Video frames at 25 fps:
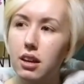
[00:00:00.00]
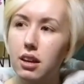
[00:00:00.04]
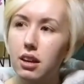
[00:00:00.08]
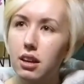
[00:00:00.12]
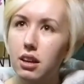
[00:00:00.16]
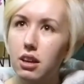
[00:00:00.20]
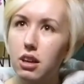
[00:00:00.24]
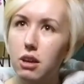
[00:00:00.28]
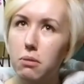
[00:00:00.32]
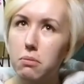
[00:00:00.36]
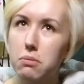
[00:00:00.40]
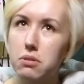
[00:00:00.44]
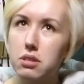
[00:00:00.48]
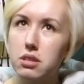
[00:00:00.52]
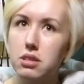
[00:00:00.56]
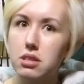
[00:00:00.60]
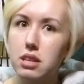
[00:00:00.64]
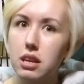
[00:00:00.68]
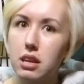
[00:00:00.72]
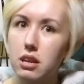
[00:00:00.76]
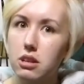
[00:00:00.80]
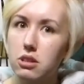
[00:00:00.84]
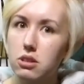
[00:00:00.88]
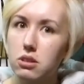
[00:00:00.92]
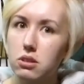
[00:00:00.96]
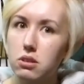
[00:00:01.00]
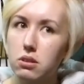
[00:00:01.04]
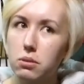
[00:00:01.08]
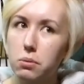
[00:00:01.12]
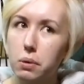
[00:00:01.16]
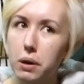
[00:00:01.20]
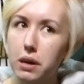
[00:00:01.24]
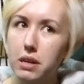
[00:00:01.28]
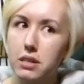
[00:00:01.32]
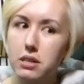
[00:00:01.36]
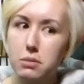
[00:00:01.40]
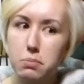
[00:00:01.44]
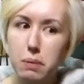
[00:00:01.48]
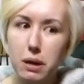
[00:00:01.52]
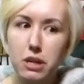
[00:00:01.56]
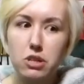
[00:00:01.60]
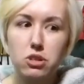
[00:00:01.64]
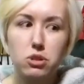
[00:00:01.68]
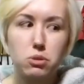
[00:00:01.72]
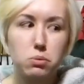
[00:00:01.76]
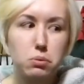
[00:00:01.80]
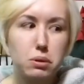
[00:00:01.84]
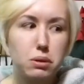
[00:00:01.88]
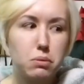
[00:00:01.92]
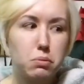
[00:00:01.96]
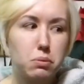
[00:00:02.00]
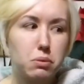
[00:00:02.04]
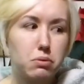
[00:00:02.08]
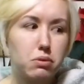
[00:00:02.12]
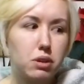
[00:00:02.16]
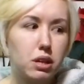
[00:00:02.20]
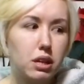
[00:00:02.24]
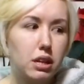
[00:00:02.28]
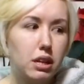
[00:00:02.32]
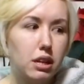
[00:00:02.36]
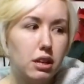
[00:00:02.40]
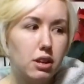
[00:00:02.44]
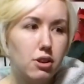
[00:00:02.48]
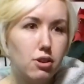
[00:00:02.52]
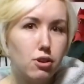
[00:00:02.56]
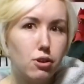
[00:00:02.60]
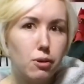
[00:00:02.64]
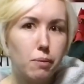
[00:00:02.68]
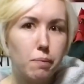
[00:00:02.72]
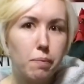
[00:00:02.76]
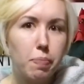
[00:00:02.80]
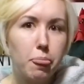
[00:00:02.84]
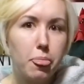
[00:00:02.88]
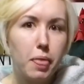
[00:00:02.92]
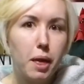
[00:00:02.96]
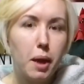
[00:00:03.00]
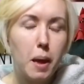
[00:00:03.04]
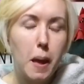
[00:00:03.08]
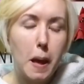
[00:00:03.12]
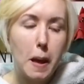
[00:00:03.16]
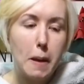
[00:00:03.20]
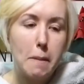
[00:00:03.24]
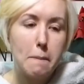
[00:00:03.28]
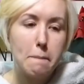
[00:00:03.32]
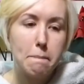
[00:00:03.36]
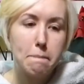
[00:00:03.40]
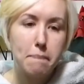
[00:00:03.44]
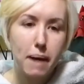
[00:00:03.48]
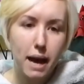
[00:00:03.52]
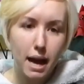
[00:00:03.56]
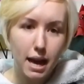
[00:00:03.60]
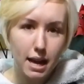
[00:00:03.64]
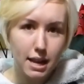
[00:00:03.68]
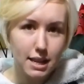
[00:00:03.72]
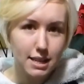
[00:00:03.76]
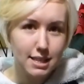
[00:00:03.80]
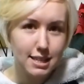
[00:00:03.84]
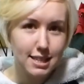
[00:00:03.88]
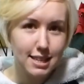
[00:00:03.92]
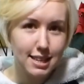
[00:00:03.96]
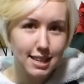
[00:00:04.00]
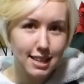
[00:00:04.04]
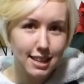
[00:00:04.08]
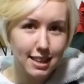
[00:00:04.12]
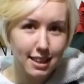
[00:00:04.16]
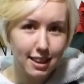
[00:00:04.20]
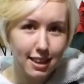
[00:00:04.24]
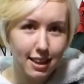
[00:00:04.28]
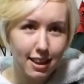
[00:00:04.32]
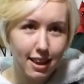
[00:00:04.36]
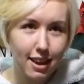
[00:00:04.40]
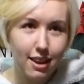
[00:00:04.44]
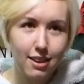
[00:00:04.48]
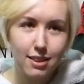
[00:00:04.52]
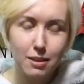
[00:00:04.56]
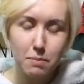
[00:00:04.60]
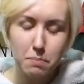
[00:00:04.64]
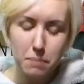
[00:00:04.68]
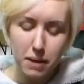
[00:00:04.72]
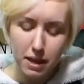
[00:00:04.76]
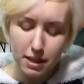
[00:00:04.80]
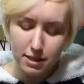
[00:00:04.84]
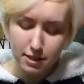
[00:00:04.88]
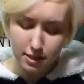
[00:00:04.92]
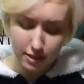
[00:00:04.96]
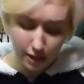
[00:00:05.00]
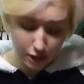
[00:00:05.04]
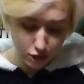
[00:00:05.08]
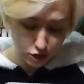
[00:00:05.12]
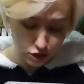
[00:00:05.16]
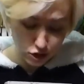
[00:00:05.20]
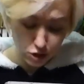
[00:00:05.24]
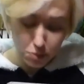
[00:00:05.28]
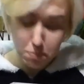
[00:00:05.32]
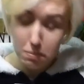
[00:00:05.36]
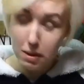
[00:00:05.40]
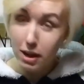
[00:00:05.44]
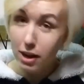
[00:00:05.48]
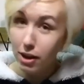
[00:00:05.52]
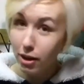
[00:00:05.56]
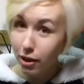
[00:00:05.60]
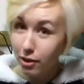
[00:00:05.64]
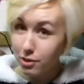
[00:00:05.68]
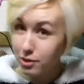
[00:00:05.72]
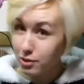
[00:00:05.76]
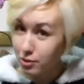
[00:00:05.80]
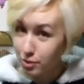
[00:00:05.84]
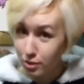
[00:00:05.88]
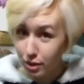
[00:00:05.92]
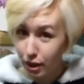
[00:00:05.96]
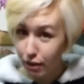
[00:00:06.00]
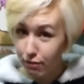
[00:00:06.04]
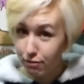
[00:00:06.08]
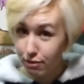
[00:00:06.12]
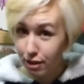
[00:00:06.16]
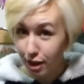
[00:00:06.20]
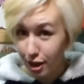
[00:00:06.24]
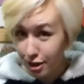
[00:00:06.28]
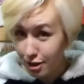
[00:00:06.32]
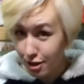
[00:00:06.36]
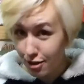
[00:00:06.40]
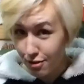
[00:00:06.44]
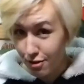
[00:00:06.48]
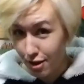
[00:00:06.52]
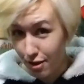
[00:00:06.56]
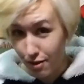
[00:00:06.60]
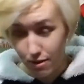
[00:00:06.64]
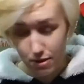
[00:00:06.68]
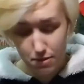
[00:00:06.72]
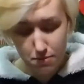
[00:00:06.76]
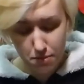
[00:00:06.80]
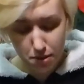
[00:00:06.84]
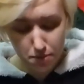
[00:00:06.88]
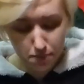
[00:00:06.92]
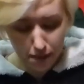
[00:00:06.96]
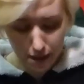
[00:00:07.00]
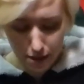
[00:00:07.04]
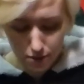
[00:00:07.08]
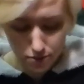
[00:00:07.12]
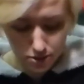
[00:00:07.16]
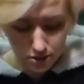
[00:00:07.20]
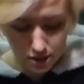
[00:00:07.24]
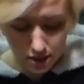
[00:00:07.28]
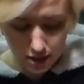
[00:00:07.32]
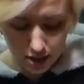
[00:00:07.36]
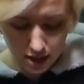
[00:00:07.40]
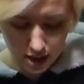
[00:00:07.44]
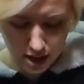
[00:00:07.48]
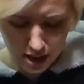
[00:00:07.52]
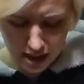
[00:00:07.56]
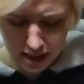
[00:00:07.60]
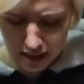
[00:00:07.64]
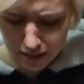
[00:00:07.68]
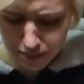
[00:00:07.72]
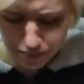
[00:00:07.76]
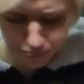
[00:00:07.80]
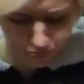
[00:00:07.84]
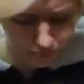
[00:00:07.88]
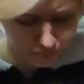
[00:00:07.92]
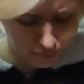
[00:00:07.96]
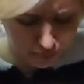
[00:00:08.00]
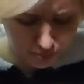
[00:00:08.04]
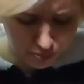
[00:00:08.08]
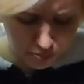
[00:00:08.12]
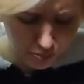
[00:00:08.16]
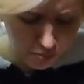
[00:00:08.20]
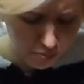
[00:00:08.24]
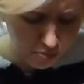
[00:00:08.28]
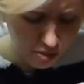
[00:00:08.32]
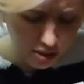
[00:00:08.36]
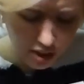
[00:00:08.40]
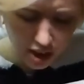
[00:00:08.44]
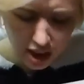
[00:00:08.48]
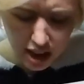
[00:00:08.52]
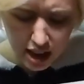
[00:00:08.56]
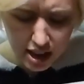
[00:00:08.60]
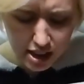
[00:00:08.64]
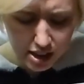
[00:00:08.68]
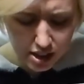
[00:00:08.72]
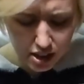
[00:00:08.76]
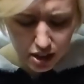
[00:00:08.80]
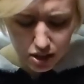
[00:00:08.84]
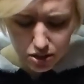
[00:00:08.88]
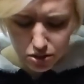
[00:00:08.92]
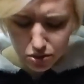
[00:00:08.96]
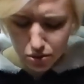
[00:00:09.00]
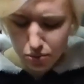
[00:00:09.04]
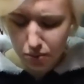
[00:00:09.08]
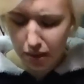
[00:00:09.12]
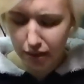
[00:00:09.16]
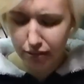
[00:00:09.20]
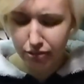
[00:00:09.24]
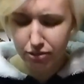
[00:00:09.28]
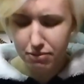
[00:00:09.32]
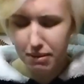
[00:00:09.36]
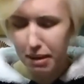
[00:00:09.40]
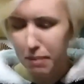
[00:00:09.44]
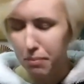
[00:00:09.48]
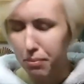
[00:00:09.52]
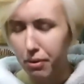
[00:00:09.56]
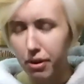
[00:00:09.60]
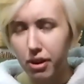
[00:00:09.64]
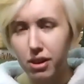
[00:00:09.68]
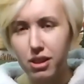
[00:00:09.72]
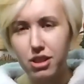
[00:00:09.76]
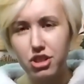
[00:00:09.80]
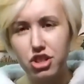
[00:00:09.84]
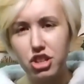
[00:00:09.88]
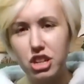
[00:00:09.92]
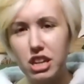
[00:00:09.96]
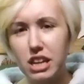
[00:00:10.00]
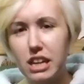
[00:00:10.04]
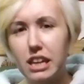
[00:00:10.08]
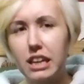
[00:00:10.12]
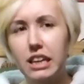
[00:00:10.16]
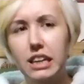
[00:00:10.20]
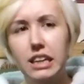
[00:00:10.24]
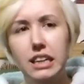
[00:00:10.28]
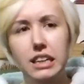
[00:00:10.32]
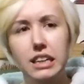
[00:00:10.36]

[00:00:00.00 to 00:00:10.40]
humans are seen as quite special when we're really not. But it means that there should be lots of stuff that I don't know about in here. And it goes all the way from embryology